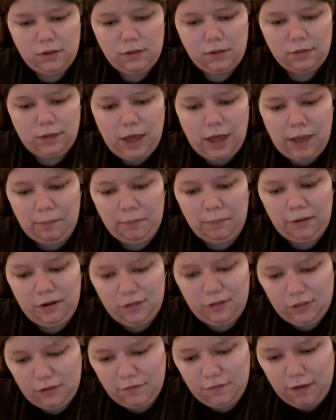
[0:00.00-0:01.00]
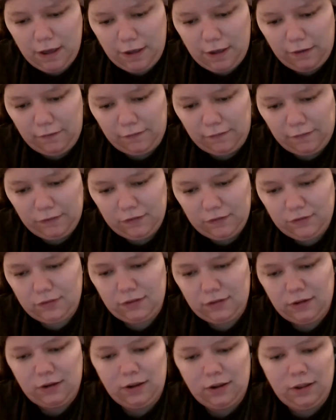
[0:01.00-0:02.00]
The Happiness of Hell is the
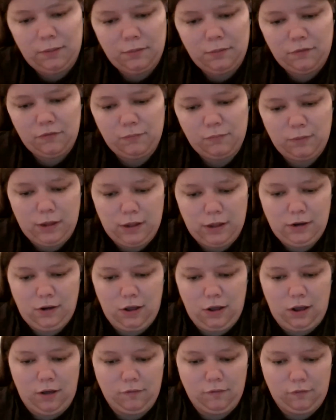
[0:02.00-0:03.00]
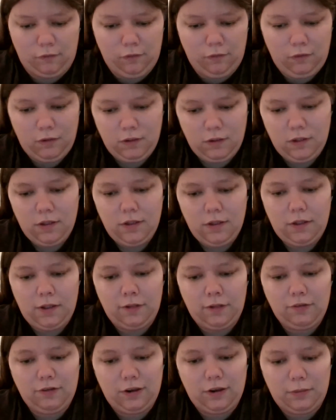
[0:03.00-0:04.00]
name of my novel.
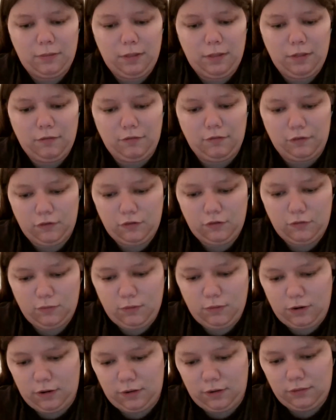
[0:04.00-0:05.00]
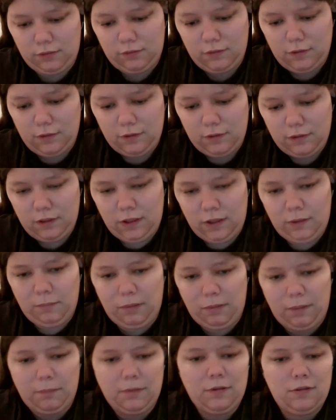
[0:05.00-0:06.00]
It's going to be the first one in
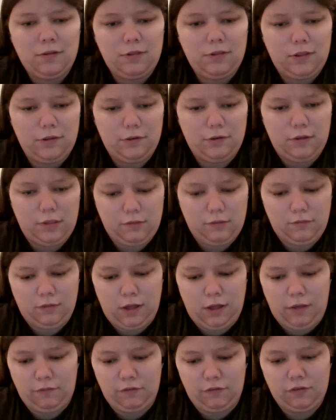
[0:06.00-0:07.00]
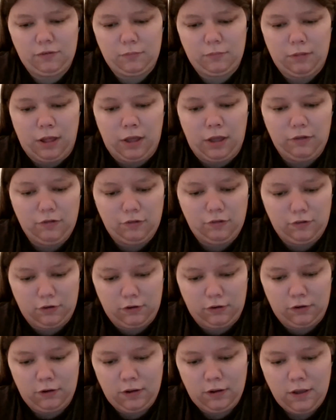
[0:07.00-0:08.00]
maybe a series of novels. I'm not
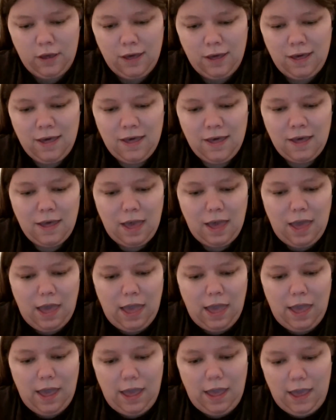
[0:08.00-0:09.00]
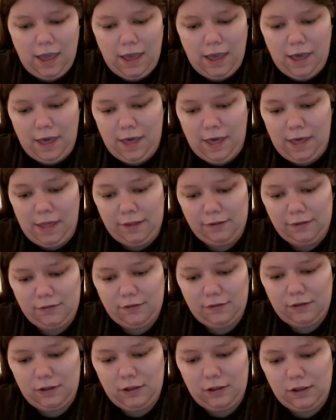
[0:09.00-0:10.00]
sure. And
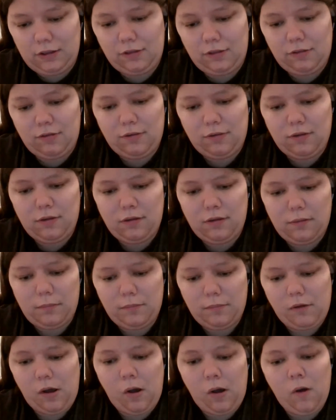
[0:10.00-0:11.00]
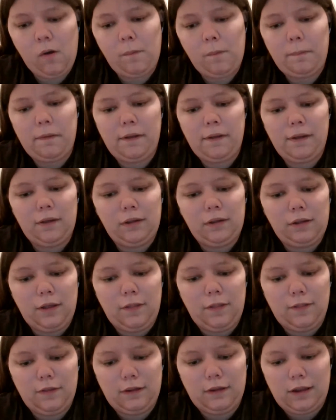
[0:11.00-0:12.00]
it's hoping
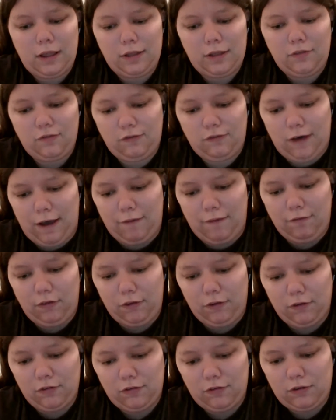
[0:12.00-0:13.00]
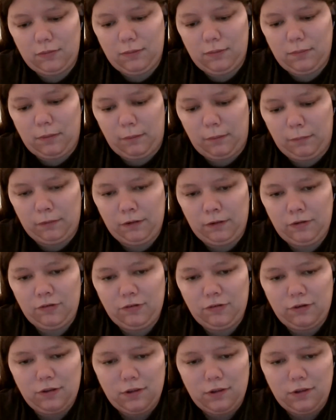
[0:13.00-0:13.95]
in the next 5 years to be published.